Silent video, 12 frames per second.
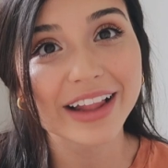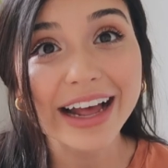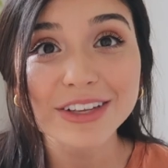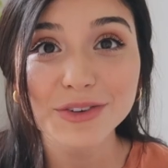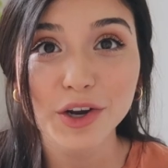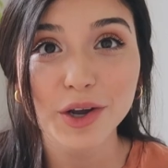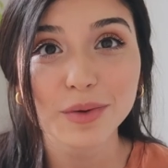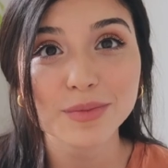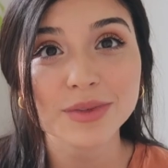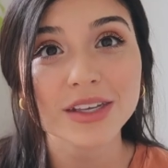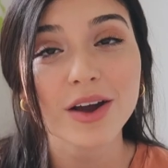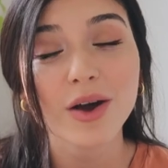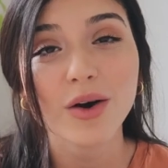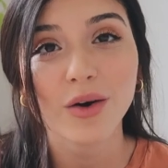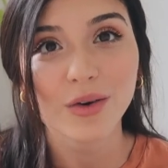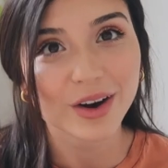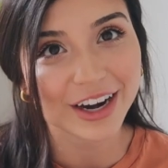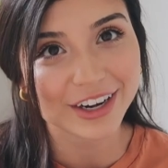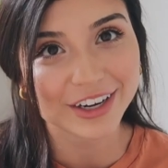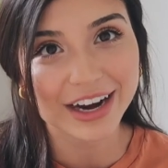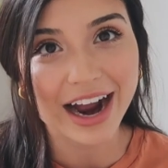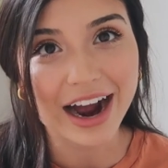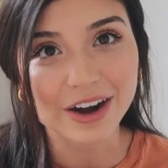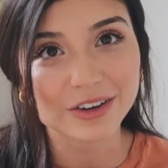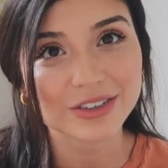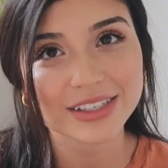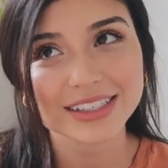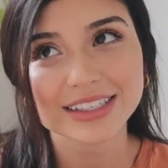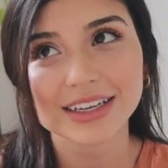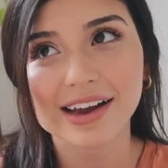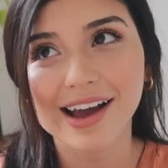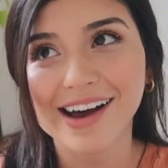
classrooms or in your house.